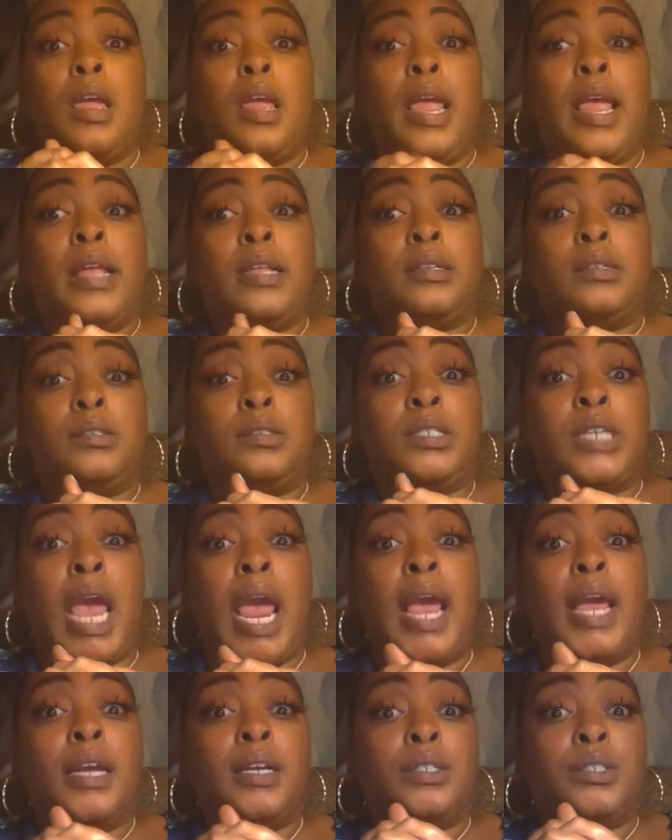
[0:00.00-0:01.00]
it
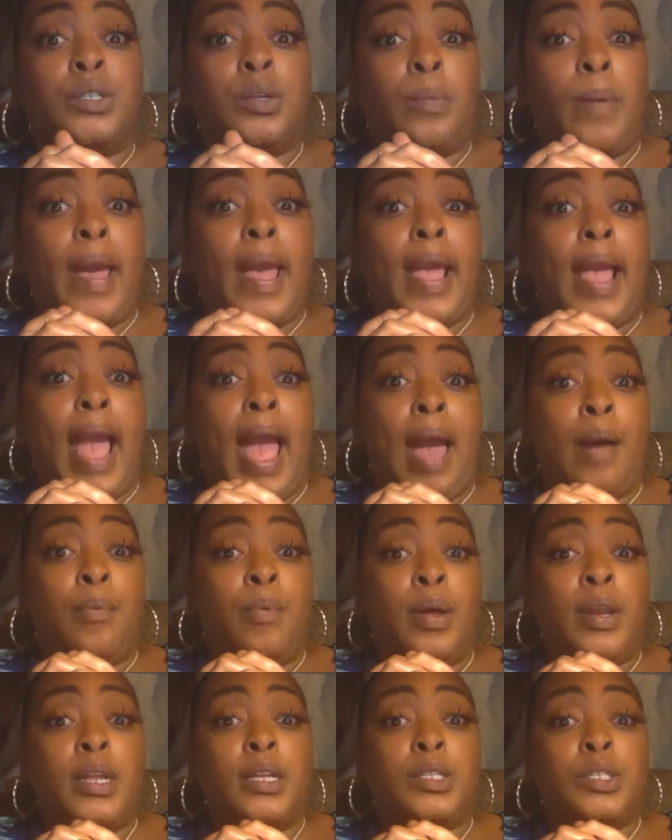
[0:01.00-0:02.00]
changed the way I
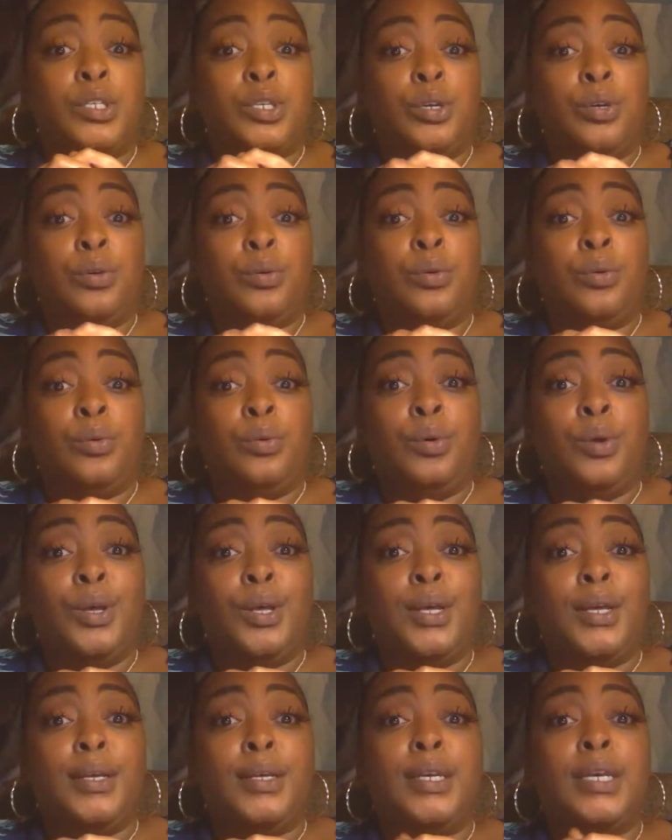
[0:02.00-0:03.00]
wanted to
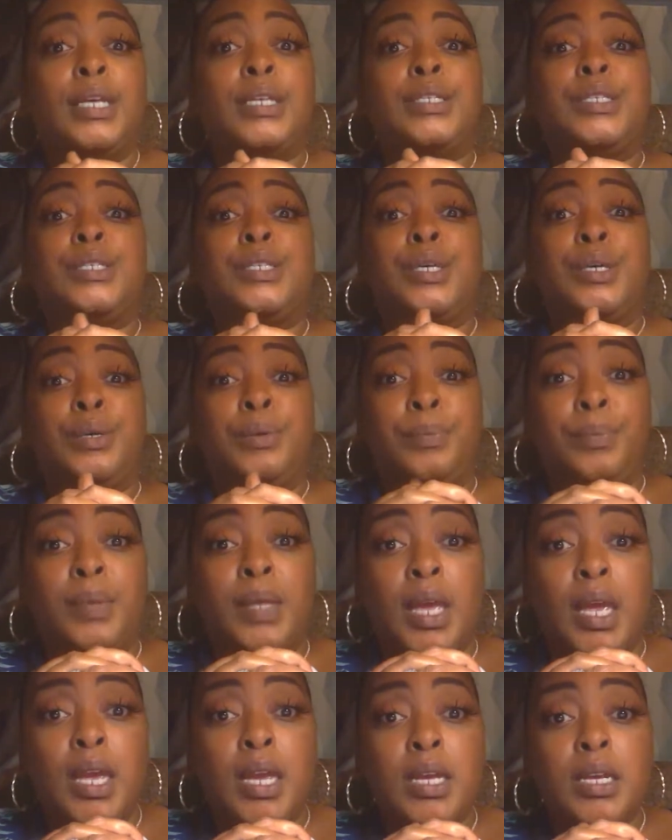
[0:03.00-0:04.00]
consume
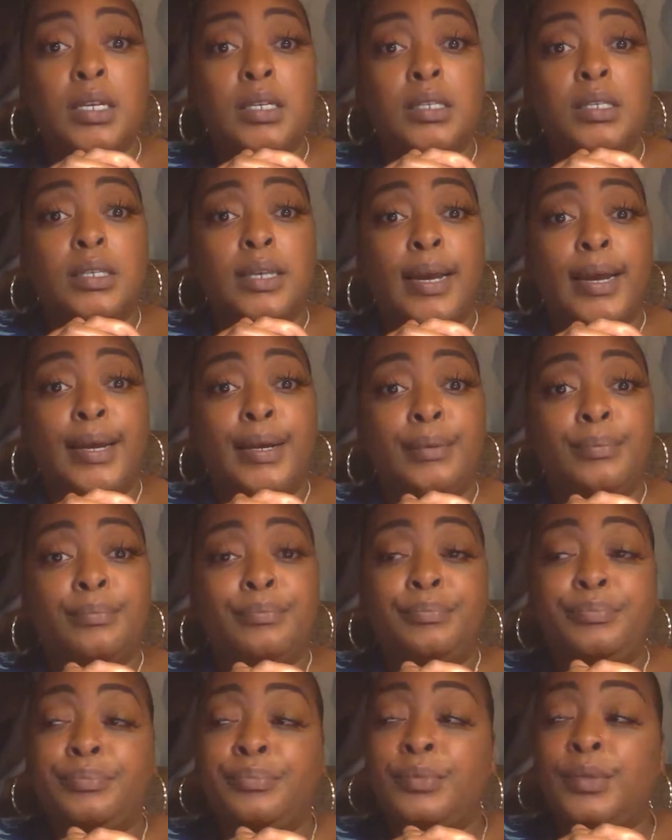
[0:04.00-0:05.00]
things.
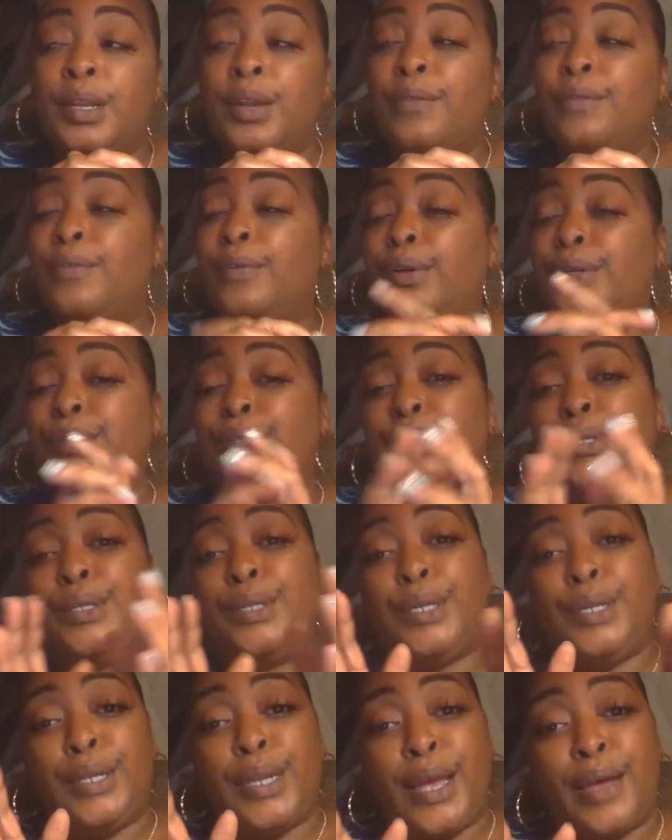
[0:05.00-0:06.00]

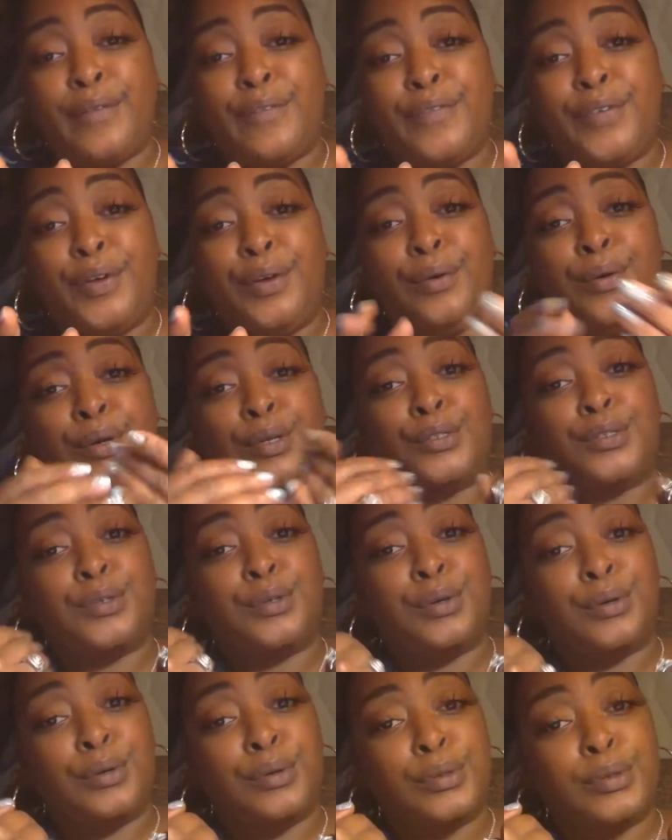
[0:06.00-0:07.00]
Fortunately, not food, because your
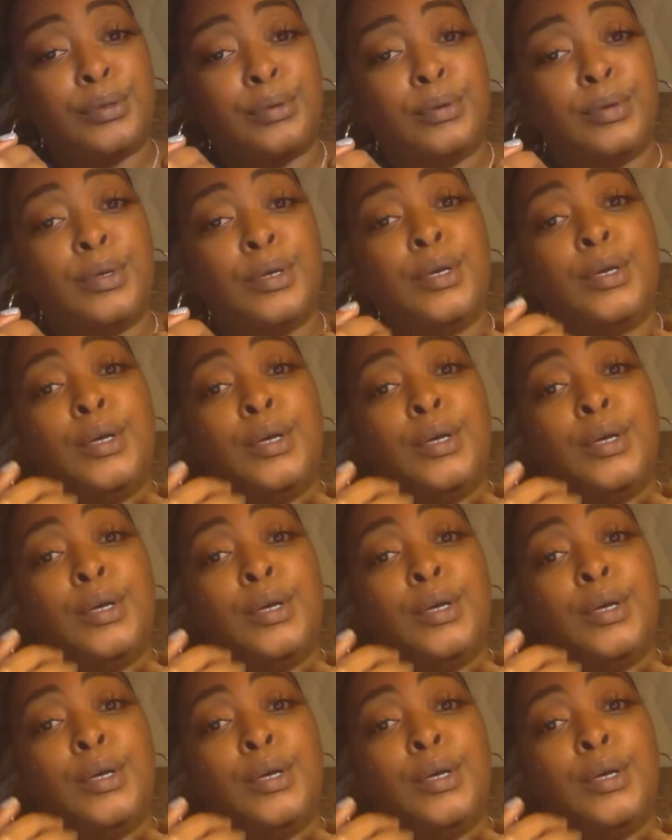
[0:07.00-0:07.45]
girl's a